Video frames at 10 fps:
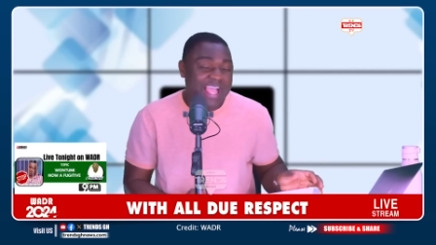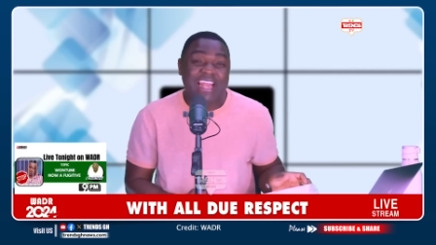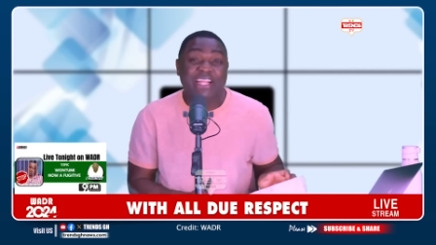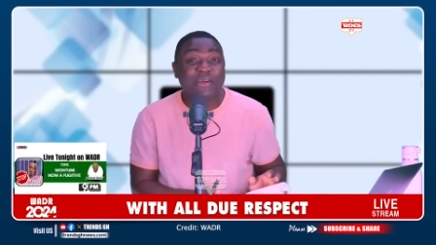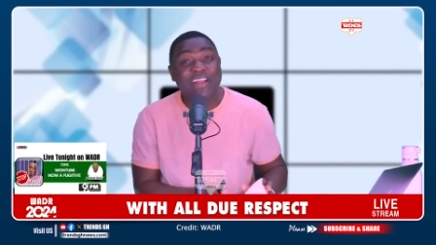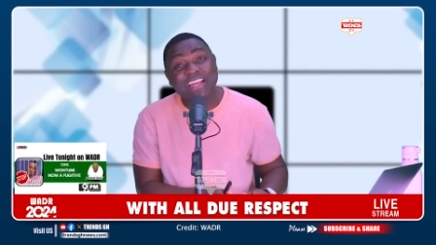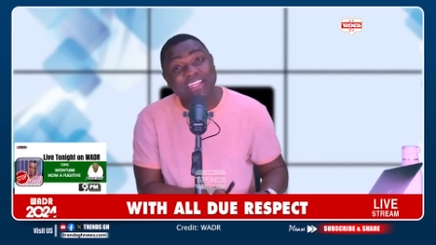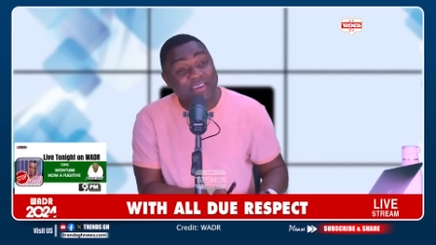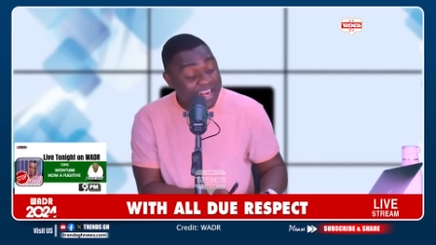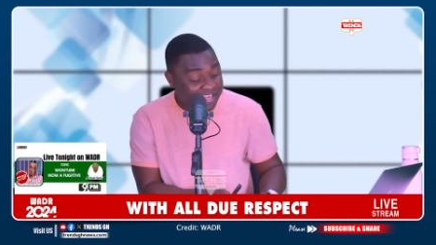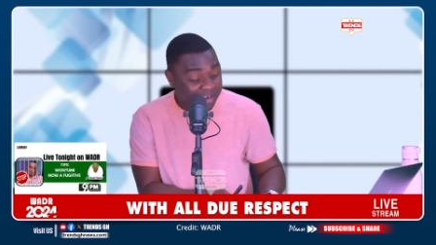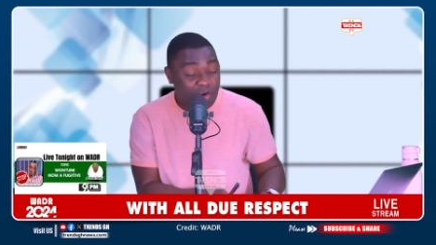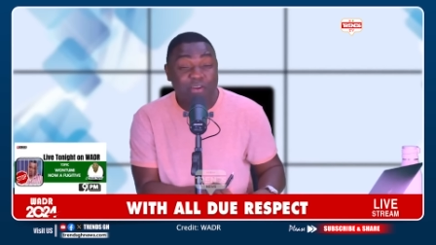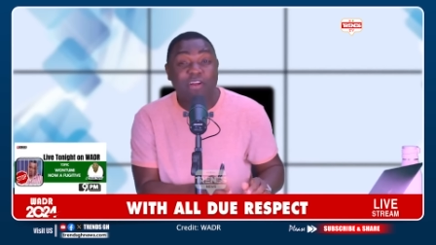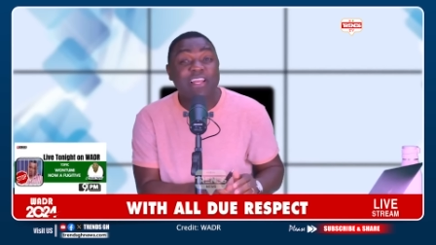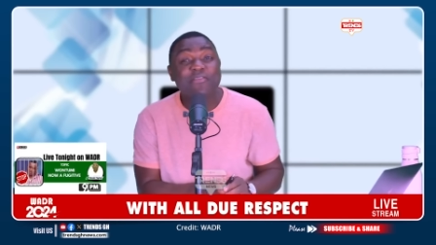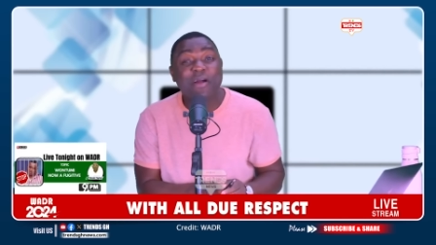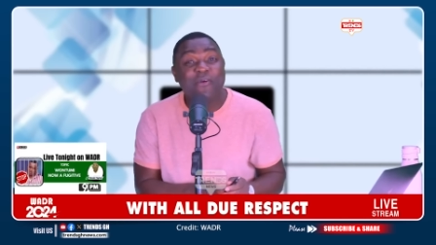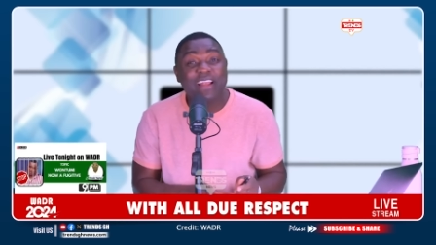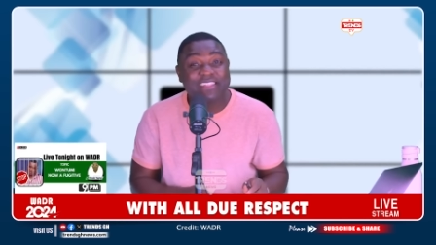and a Jordan the Jordan there on the one in
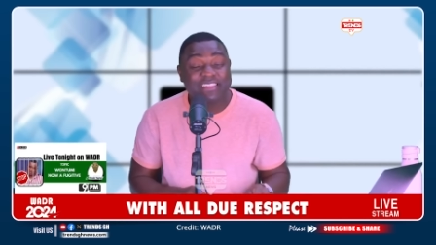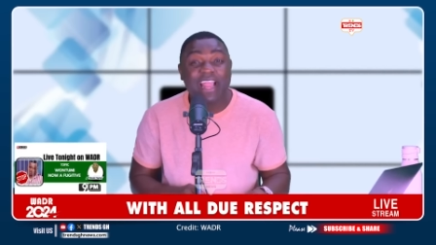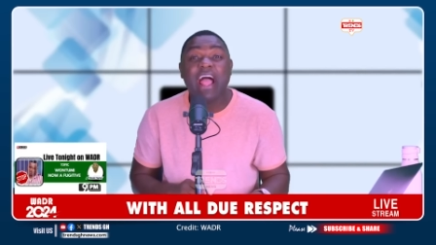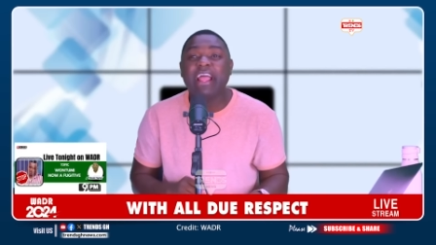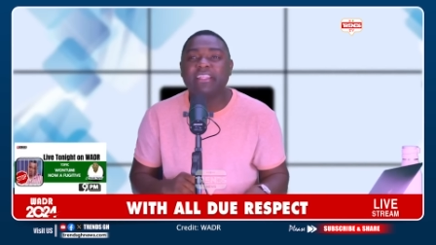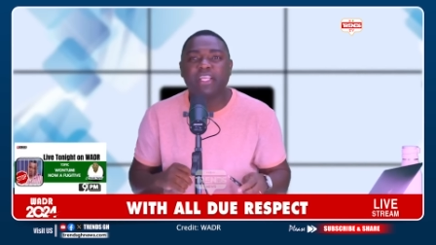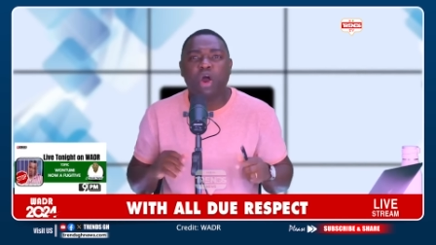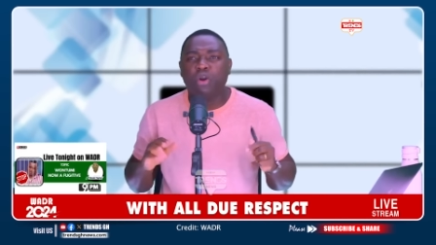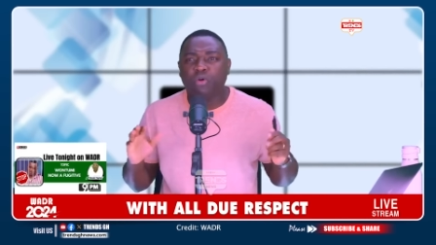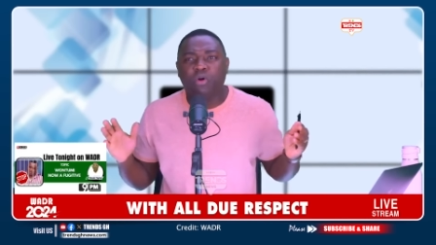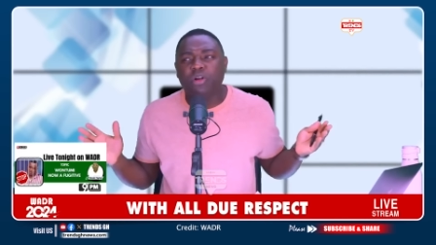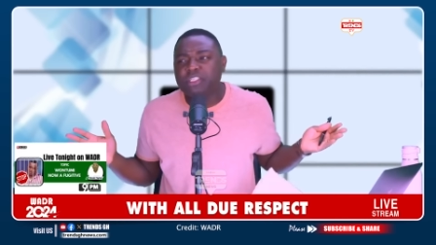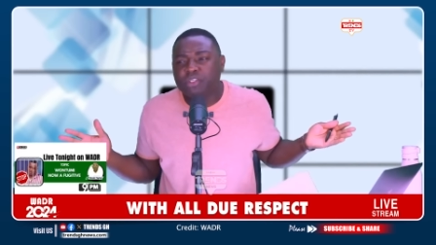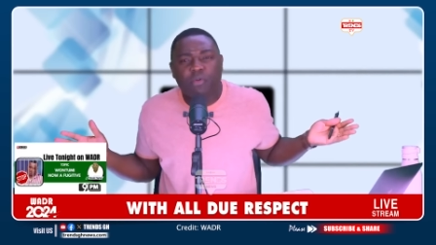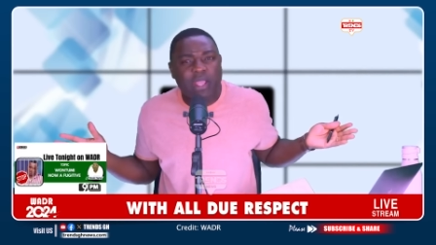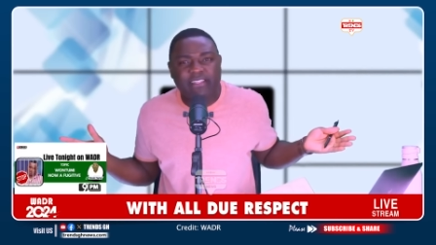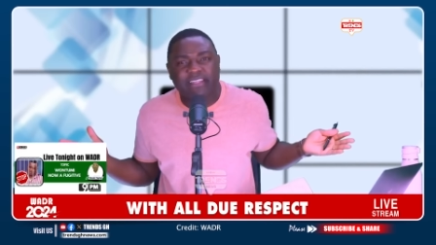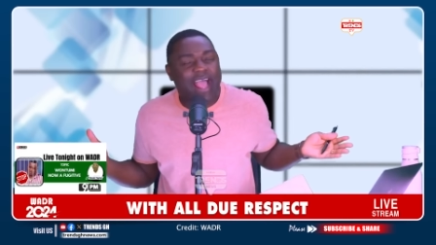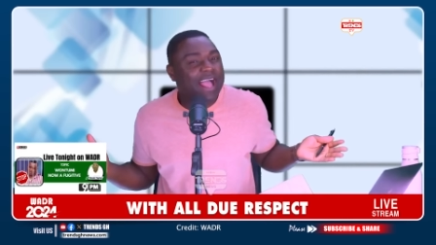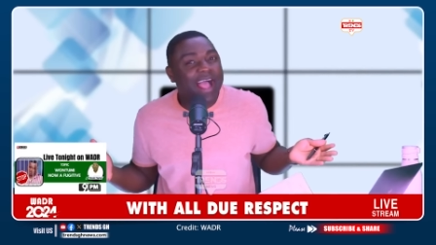your own country I said oh no on you
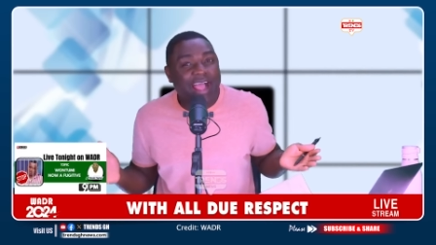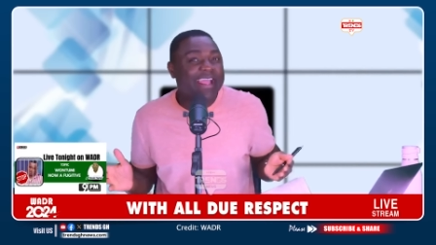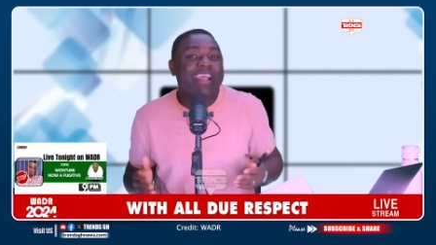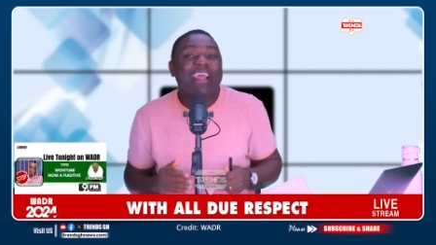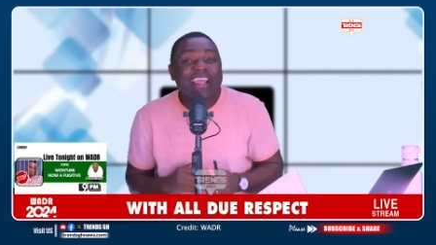Jessica I